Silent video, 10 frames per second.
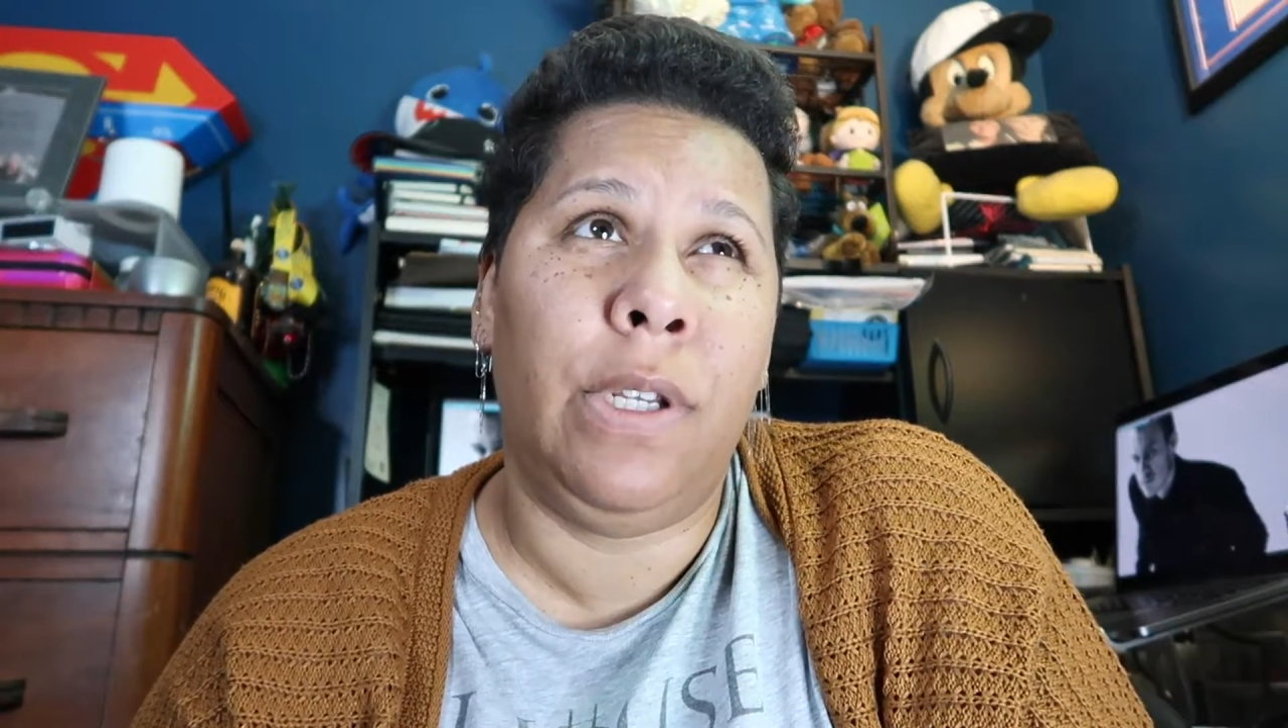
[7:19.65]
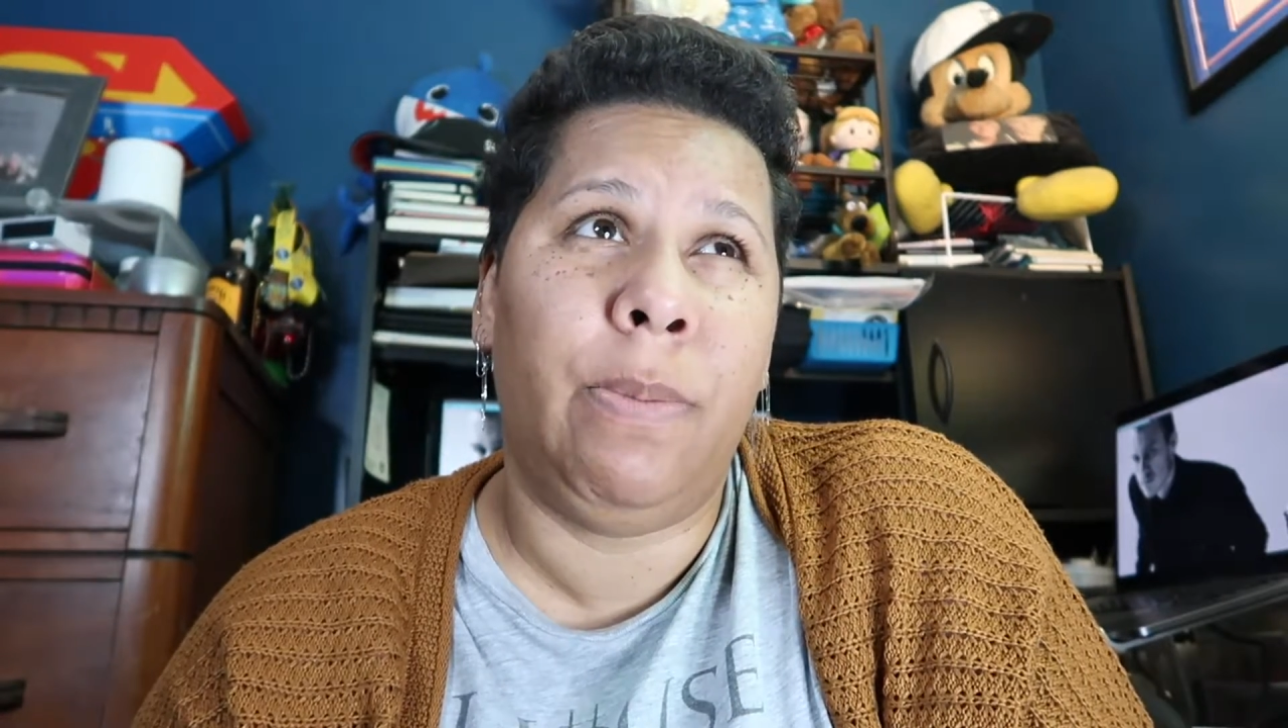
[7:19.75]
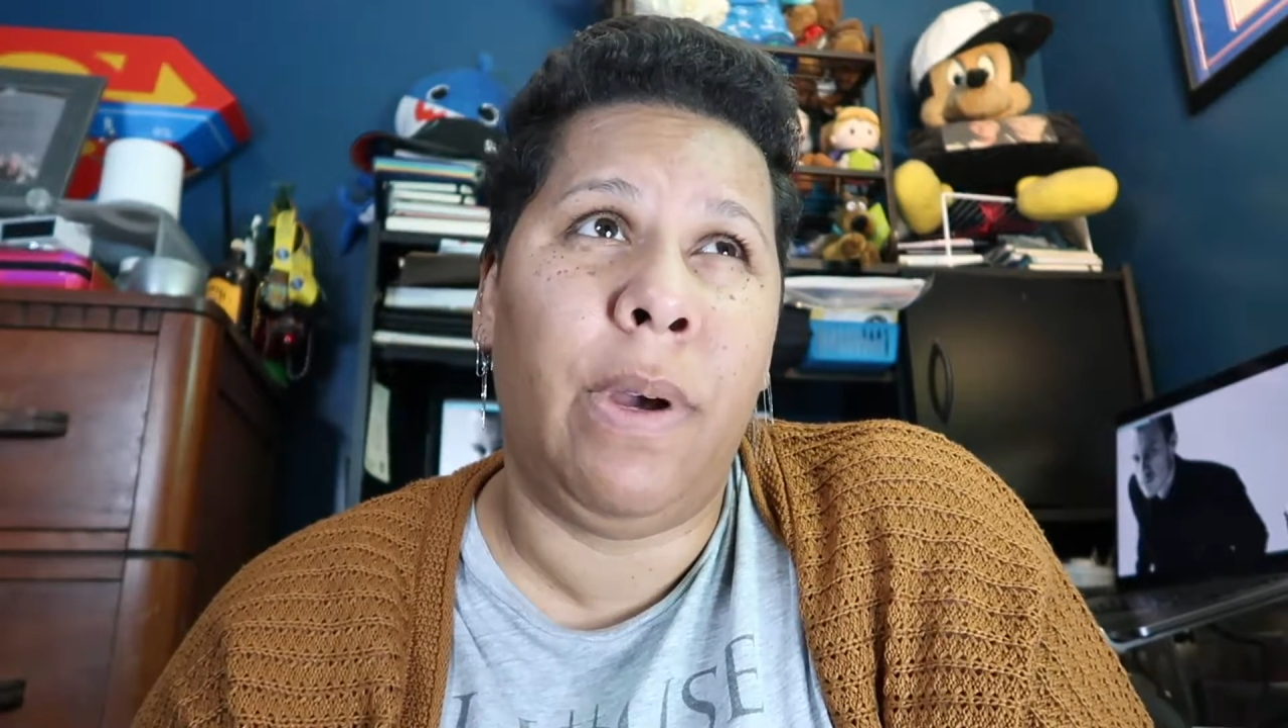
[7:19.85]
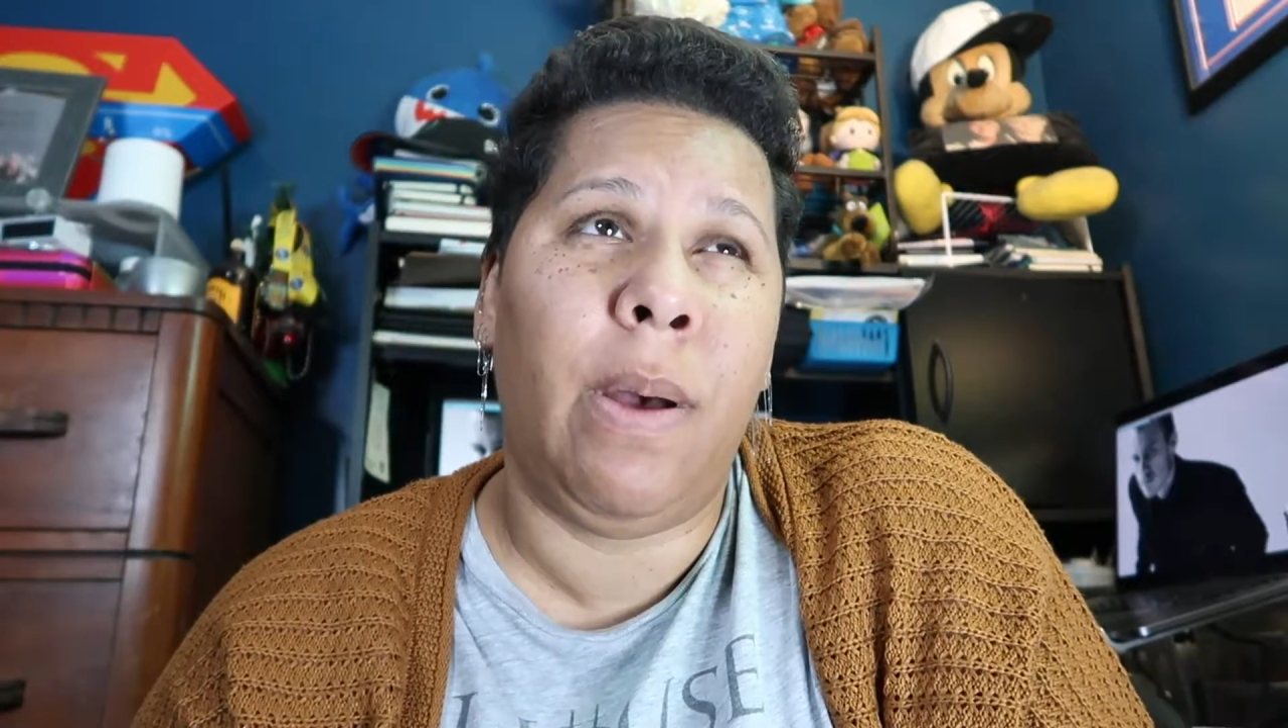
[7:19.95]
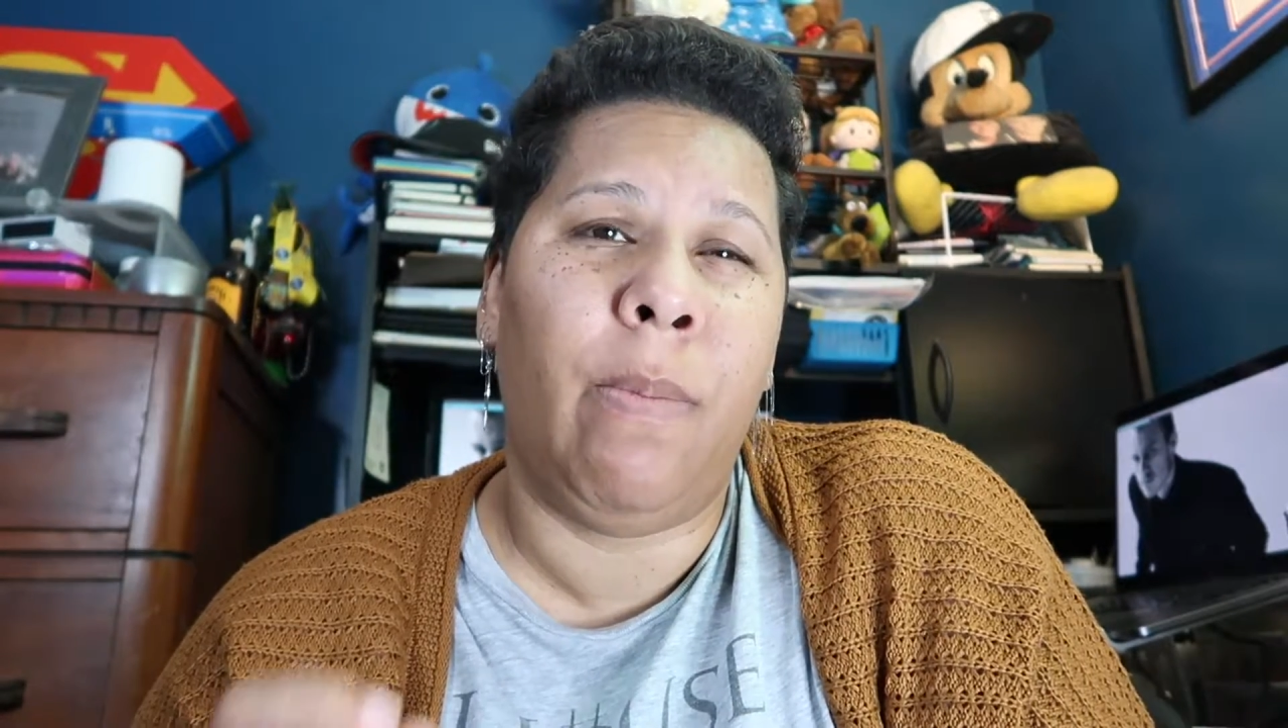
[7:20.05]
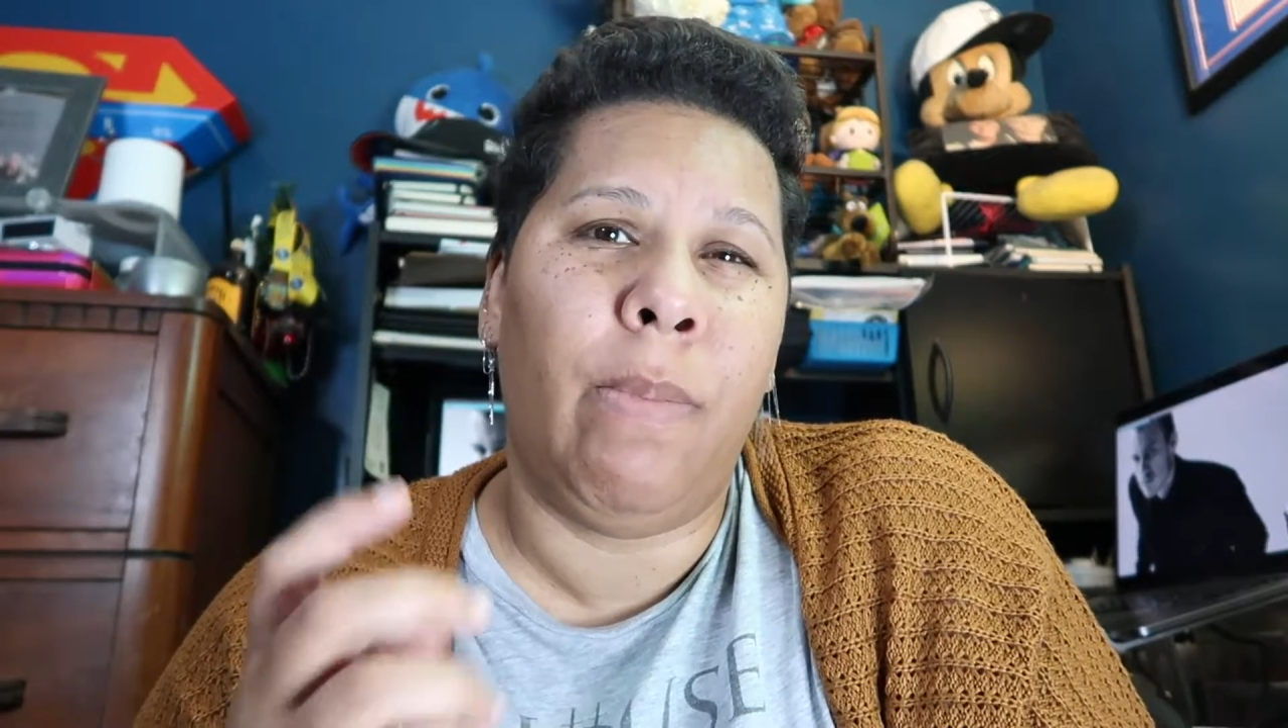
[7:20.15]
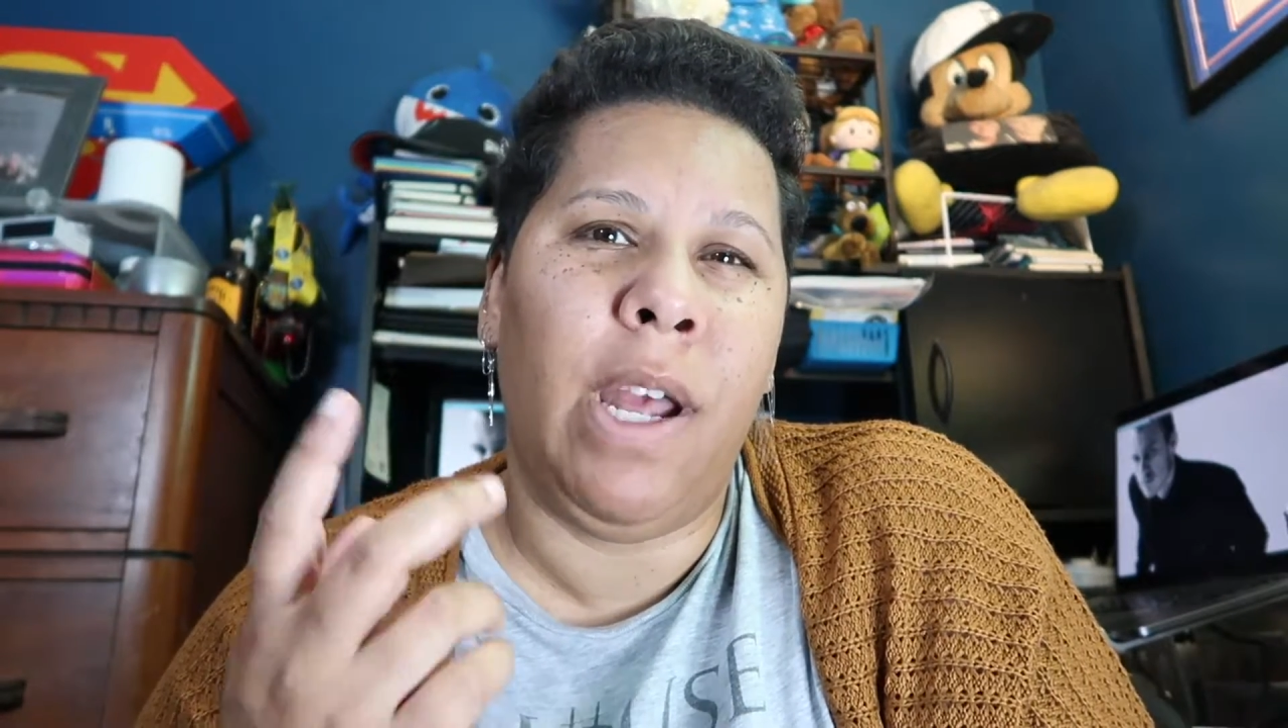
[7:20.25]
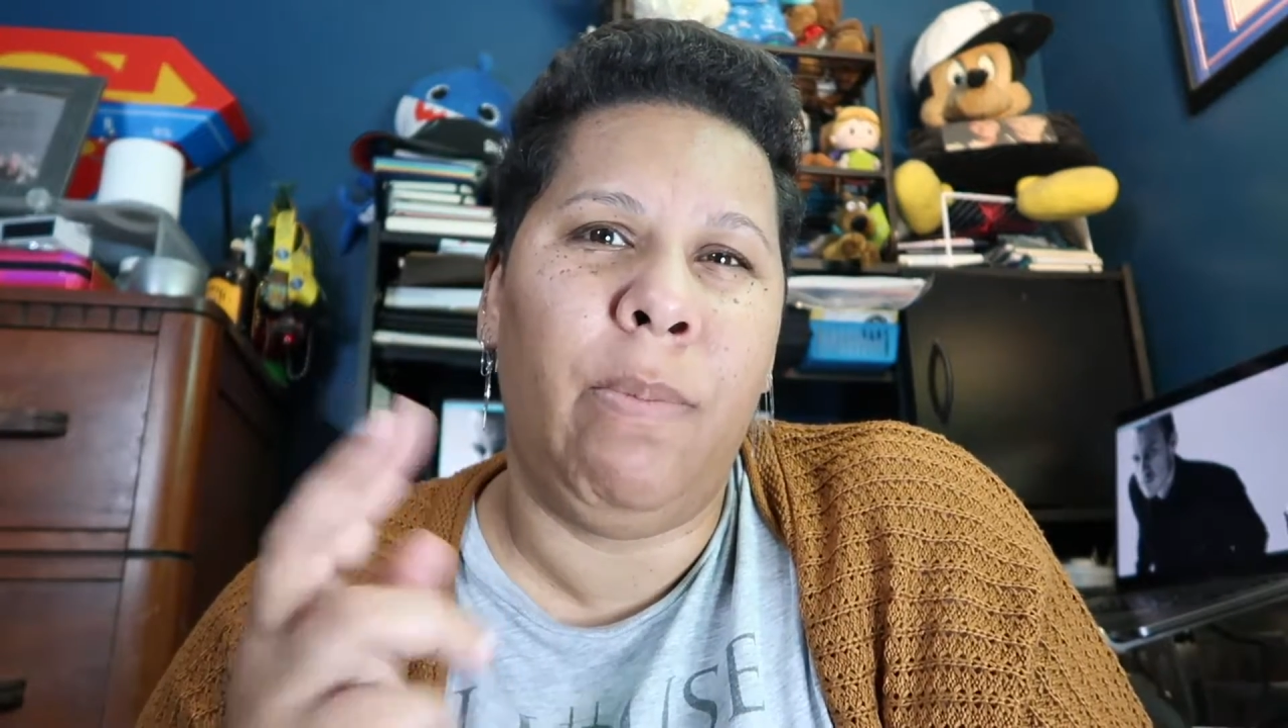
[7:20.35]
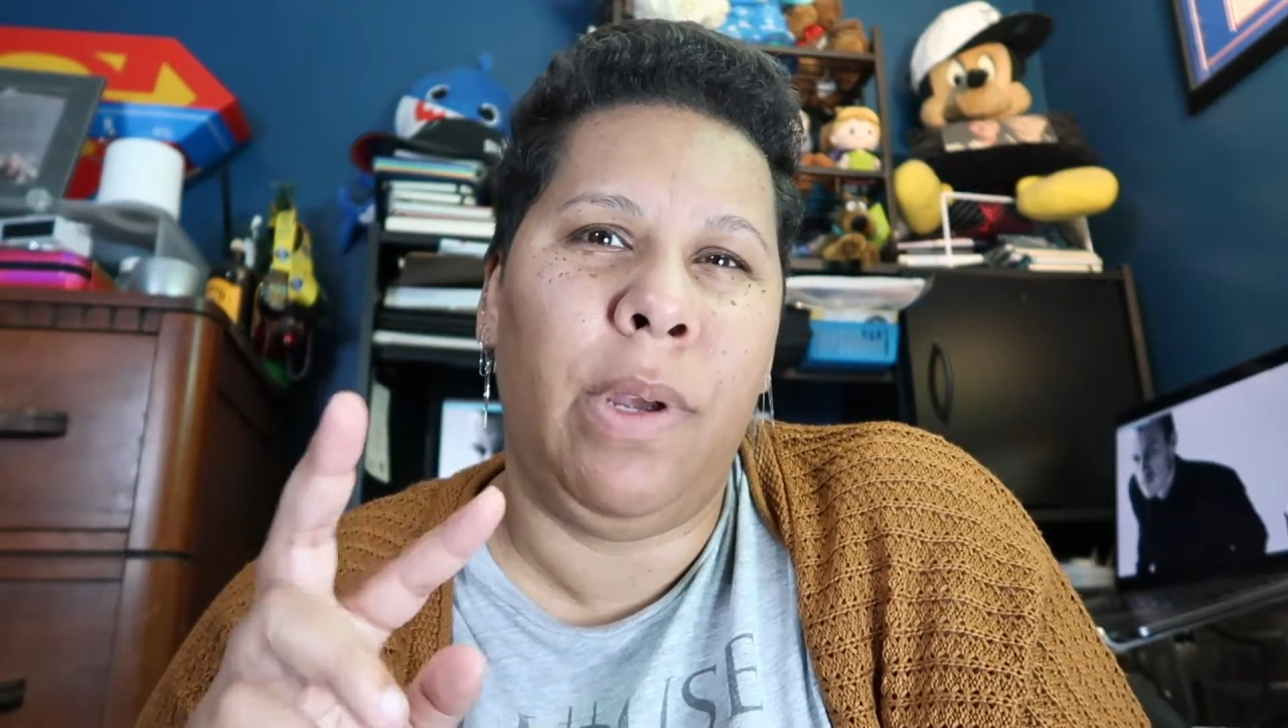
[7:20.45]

spot might